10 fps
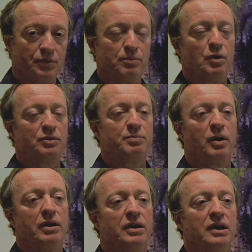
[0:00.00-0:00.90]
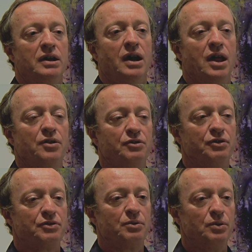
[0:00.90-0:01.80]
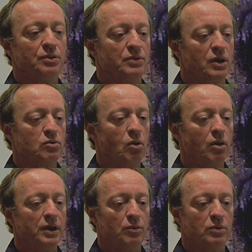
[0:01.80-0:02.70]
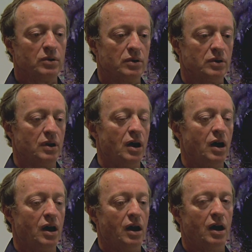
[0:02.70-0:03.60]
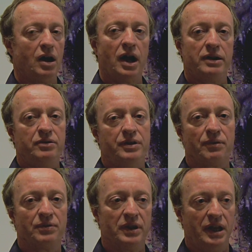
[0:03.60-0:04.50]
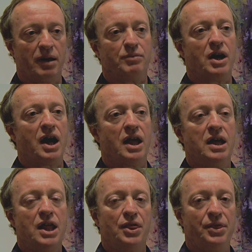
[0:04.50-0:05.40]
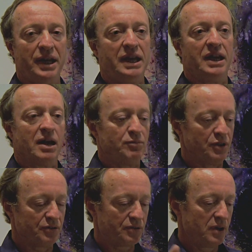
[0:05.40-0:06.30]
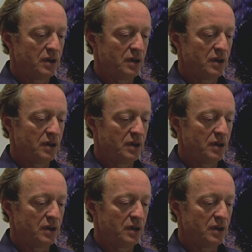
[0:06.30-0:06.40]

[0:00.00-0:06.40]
for the most part, there's a sort of a quality where I definitely am not thinking, I'm just